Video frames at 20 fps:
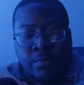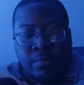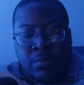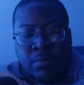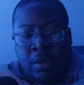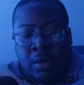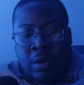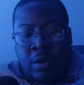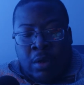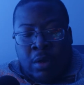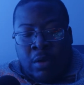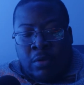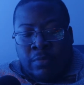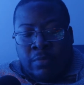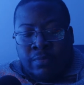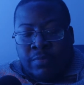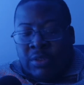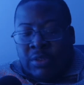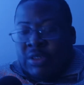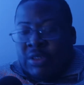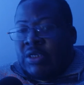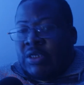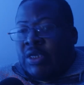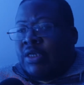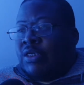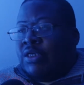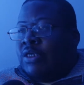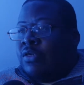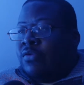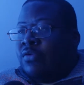Um, this they
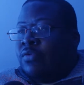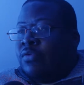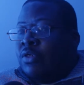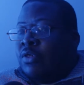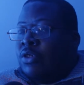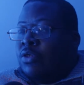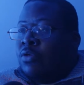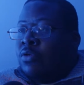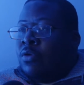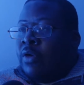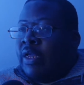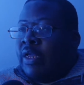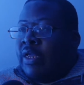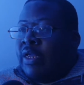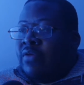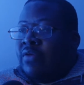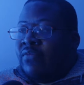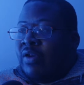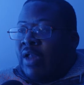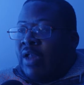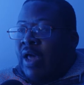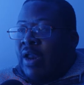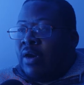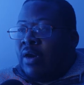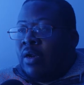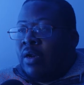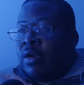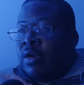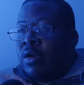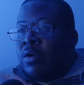series, you know, they give a lot of
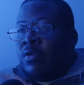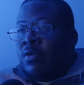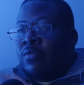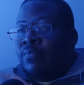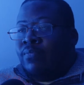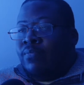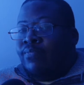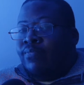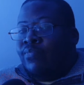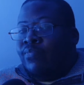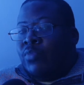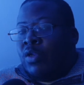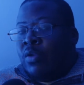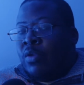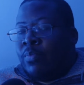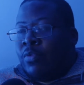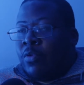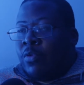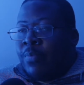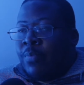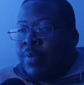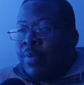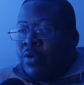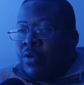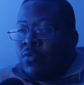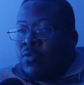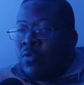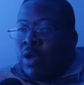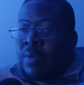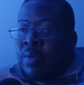the um the bullpen
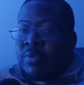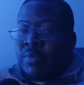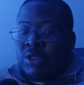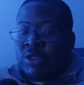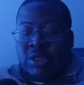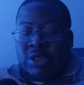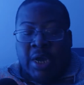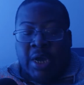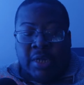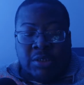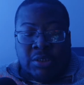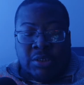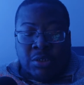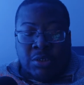newcomer shots,